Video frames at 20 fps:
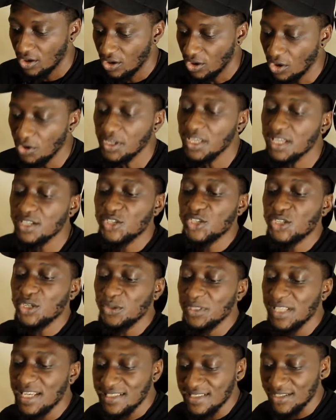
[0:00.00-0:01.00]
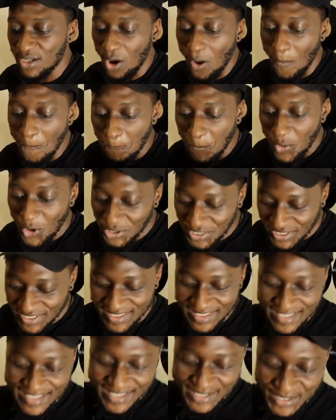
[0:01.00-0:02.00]
Oh yeah, so let's
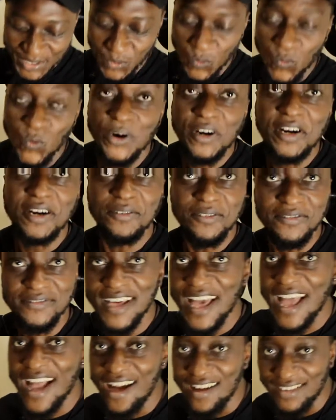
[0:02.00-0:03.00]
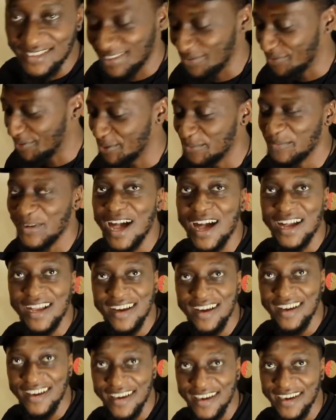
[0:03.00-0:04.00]
unbox this work of art from
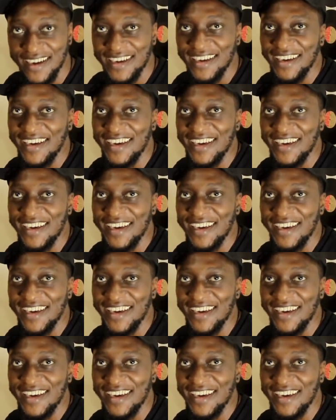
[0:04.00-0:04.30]
Akai,